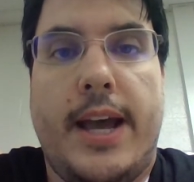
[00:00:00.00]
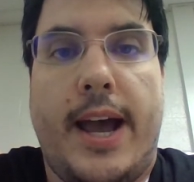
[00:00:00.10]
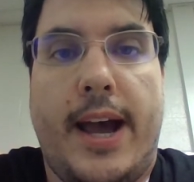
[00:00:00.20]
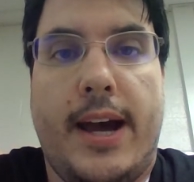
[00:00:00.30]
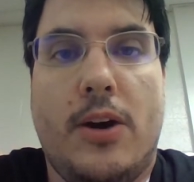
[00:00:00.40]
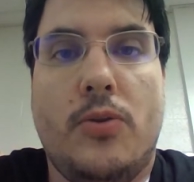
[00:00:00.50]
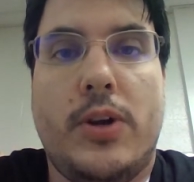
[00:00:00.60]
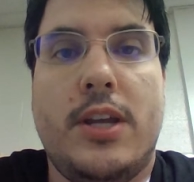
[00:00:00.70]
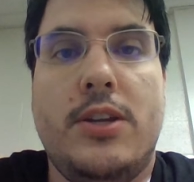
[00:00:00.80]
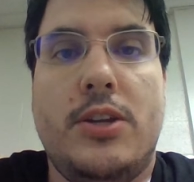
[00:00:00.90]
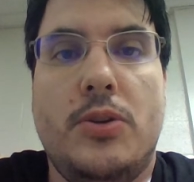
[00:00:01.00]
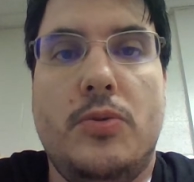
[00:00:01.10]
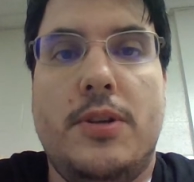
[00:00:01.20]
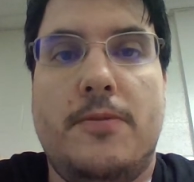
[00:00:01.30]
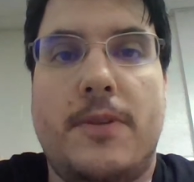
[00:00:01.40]
How can
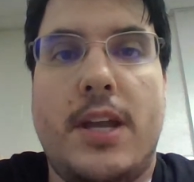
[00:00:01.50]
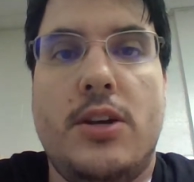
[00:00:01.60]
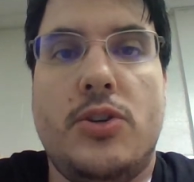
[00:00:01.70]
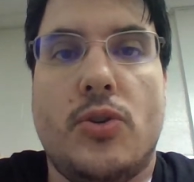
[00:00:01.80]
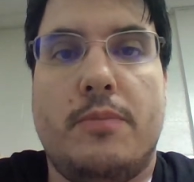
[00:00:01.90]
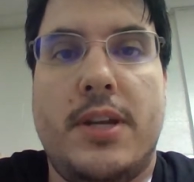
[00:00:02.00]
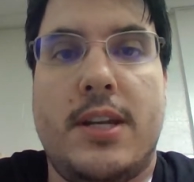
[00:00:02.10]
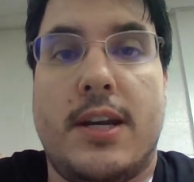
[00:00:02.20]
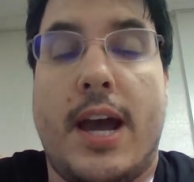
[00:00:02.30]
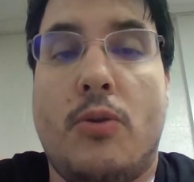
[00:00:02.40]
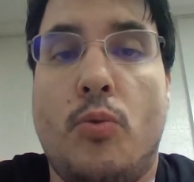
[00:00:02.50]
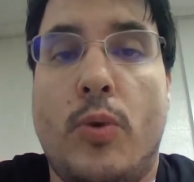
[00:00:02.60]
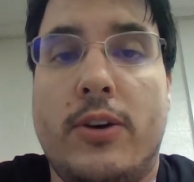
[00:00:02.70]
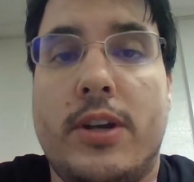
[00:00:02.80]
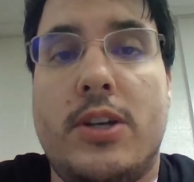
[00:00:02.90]
you defend your opinion? How
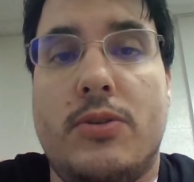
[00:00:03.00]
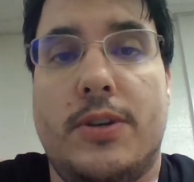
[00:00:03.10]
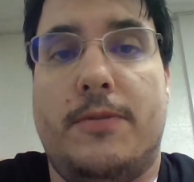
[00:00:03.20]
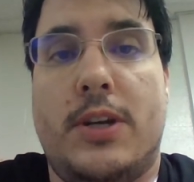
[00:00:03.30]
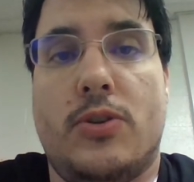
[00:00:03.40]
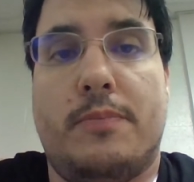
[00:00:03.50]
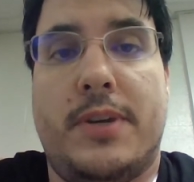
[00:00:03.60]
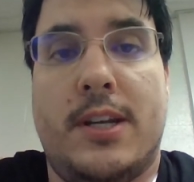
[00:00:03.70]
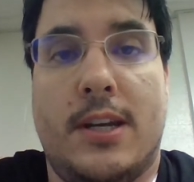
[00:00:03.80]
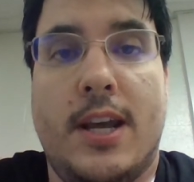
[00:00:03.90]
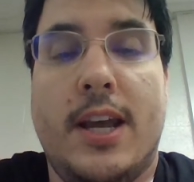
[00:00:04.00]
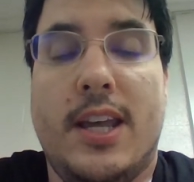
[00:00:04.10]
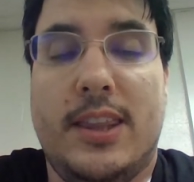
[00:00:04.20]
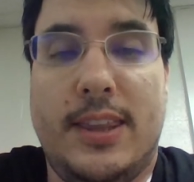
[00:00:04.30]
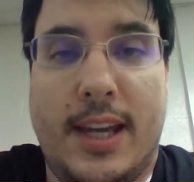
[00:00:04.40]
well can you defend your opinion?
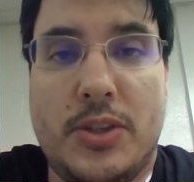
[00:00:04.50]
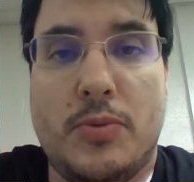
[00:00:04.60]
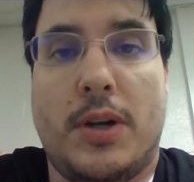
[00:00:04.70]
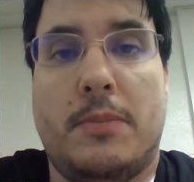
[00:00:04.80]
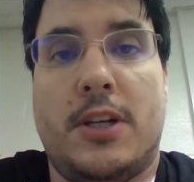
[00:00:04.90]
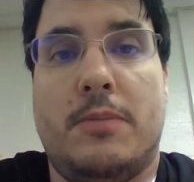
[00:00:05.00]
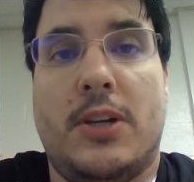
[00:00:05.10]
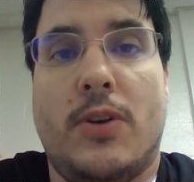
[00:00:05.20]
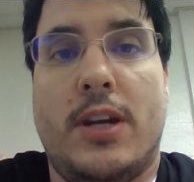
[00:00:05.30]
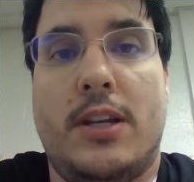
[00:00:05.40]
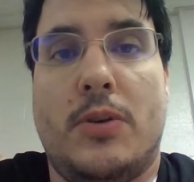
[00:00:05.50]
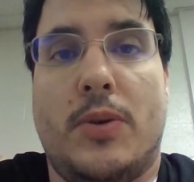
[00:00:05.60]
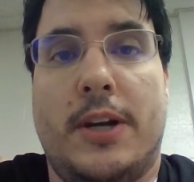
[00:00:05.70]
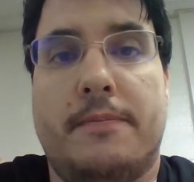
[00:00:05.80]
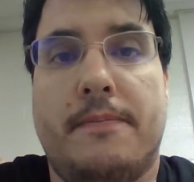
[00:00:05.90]
That's what I'm going to be grading
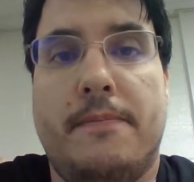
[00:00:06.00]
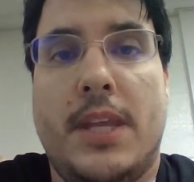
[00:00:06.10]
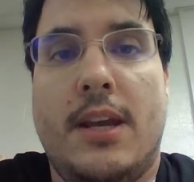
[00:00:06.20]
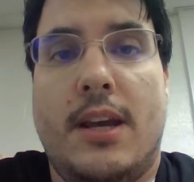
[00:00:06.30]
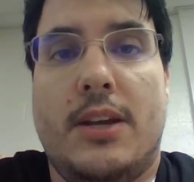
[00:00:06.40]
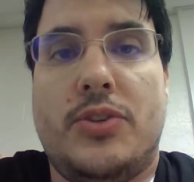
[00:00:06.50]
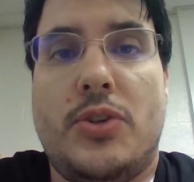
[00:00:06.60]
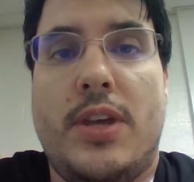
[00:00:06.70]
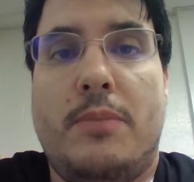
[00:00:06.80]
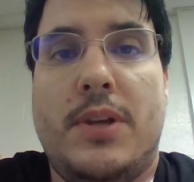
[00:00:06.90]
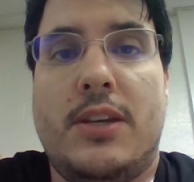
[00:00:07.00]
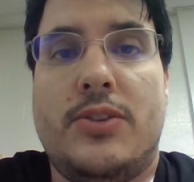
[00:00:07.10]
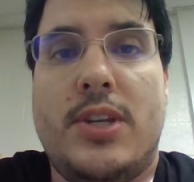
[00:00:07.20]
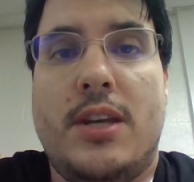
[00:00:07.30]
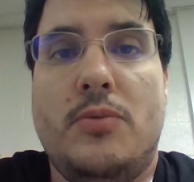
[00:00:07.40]
you on. And so, that being
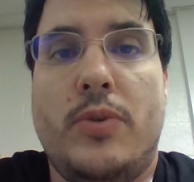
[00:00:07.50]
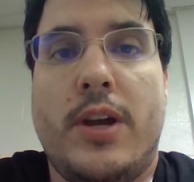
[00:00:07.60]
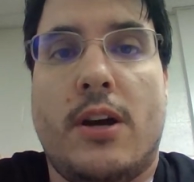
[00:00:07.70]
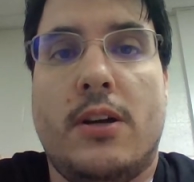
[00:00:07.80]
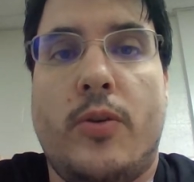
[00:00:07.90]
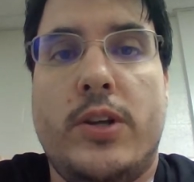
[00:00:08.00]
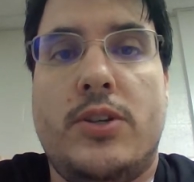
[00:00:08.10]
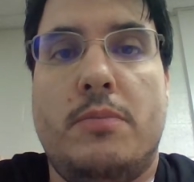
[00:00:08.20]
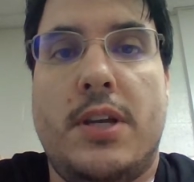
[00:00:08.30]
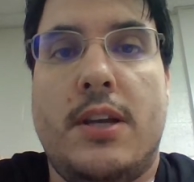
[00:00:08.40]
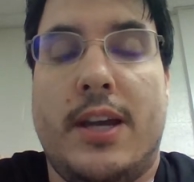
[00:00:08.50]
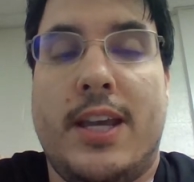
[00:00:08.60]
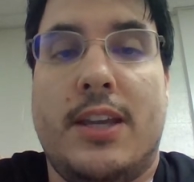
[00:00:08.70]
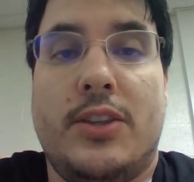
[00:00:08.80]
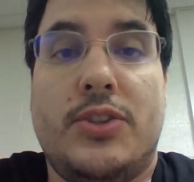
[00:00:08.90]
said, we are going to be,
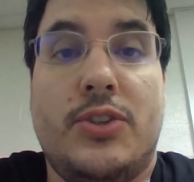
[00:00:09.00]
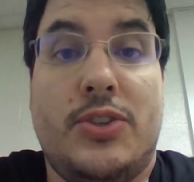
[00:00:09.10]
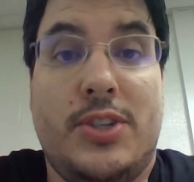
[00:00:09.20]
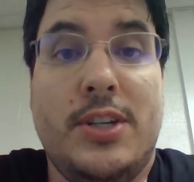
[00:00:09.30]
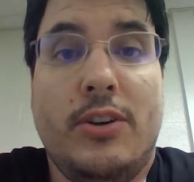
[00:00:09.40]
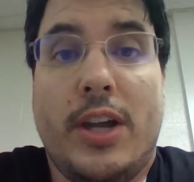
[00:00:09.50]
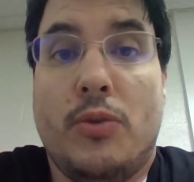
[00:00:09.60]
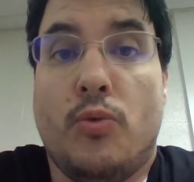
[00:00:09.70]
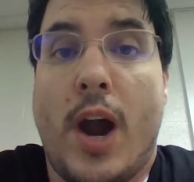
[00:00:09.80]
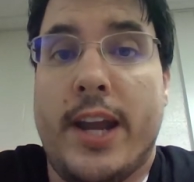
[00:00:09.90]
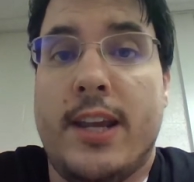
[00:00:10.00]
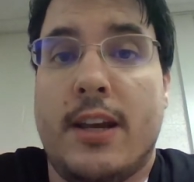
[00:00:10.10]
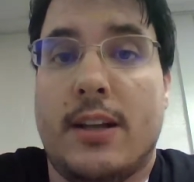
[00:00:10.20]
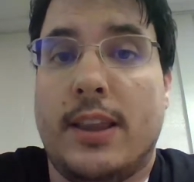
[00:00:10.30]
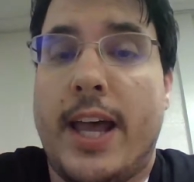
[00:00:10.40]
again, this is still a
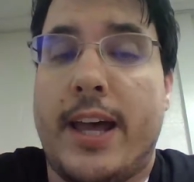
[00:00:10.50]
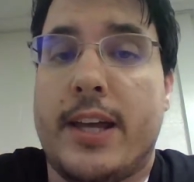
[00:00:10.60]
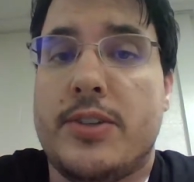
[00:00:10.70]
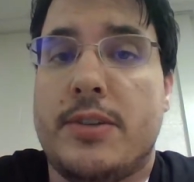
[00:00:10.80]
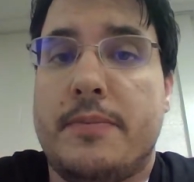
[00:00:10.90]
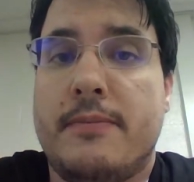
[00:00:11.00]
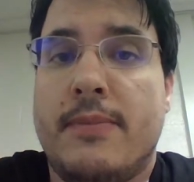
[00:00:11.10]
writing class.